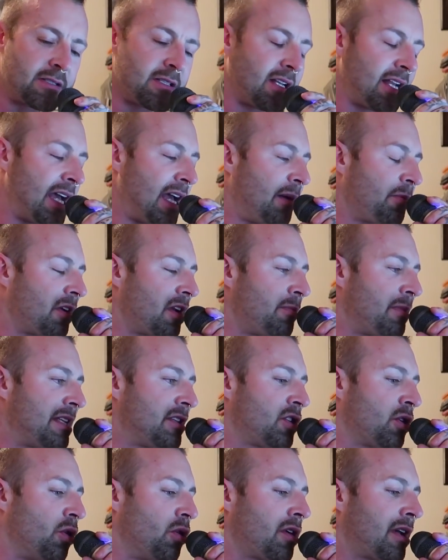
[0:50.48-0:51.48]
Today, I'm going to be
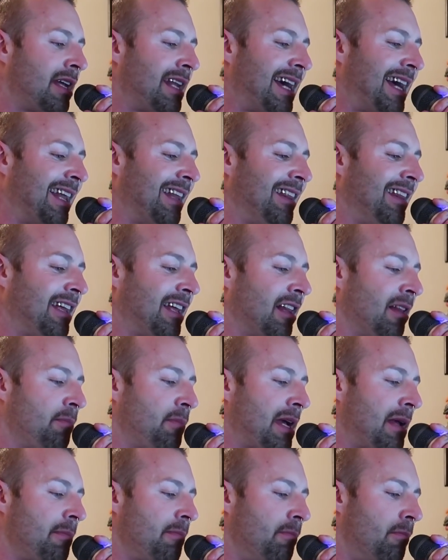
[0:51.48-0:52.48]
talking a little
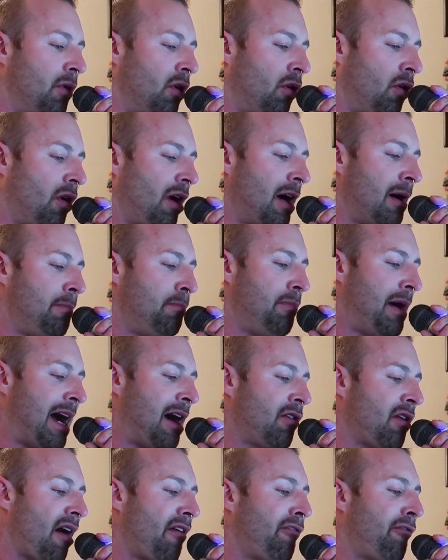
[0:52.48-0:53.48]
bit more
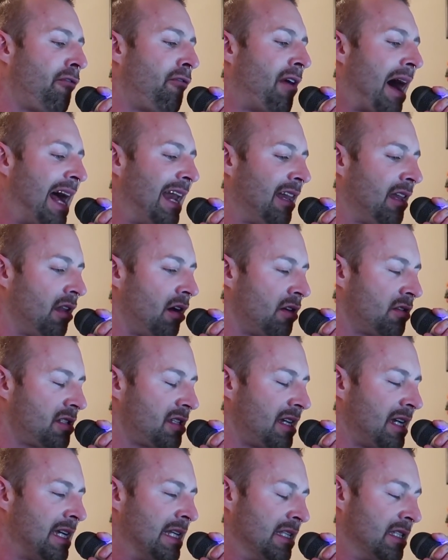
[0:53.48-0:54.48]
about fat
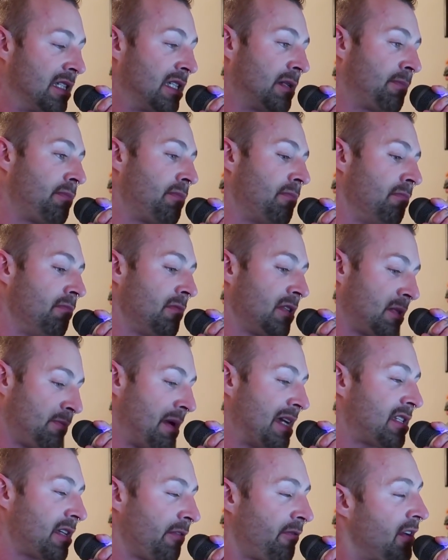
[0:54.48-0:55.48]
loss in
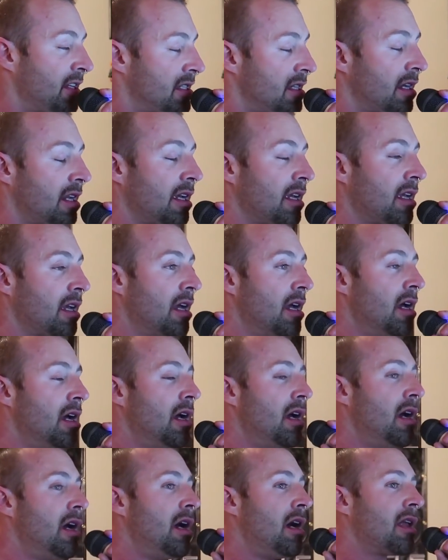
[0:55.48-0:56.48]
specificity.
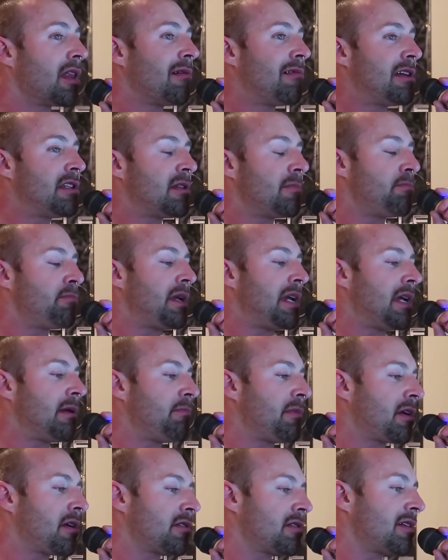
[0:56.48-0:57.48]
The reason
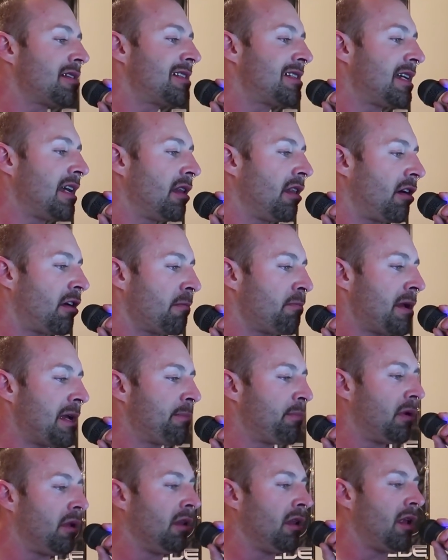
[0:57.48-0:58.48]
being because I see a lot of
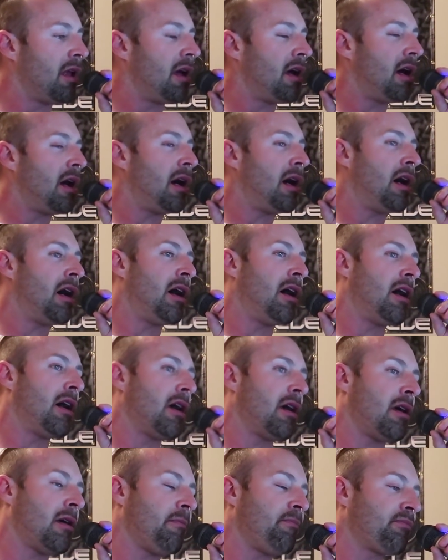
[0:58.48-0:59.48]
people
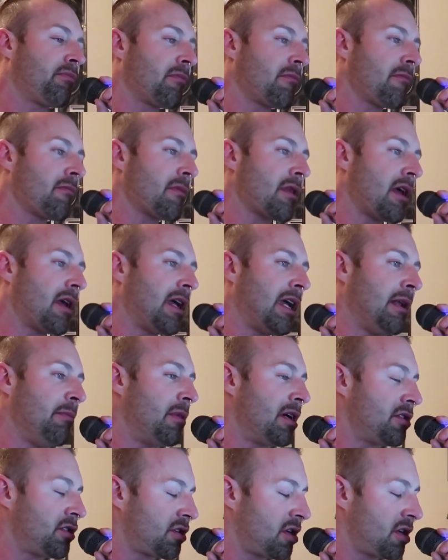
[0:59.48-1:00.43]
uh, in my